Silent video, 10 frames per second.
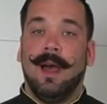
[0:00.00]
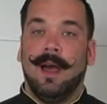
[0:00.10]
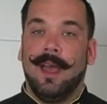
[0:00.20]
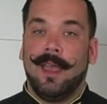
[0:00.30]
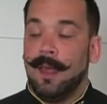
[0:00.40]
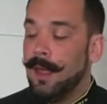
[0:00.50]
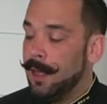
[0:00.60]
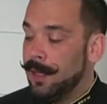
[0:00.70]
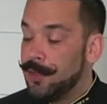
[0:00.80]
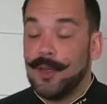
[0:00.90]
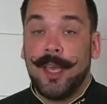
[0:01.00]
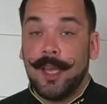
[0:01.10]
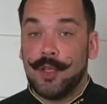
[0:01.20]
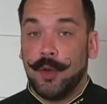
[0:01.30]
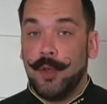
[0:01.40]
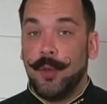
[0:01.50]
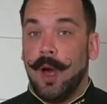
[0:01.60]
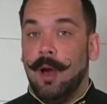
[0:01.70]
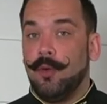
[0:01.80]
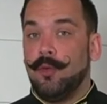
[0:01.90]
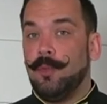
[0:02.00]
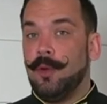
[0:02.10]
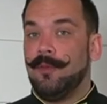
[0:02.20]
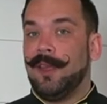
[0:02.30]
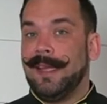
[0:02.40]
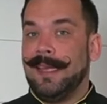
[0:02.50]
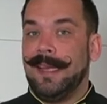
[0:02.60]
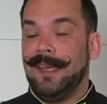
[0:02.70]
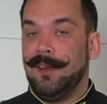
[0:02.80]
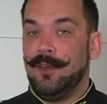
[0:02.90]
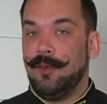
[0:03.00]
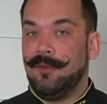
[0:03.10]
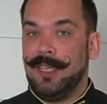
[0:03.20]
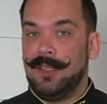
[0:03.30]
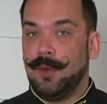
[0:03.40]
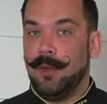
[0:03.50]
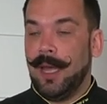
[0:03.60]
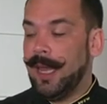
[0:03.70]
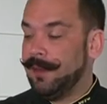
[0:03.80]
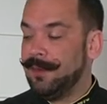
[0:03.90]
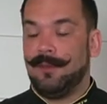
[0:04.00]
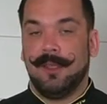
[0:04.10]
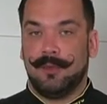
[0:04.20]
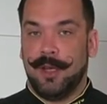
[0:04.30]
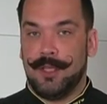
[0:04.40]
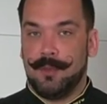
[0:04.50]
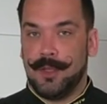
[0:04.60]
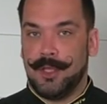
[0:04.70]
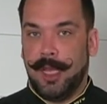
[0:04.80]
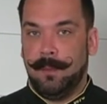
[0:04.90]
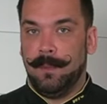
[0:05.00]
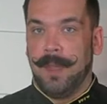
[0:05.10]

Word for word: Hi, today I show you how to perfectly clean your Vito X filtration machine.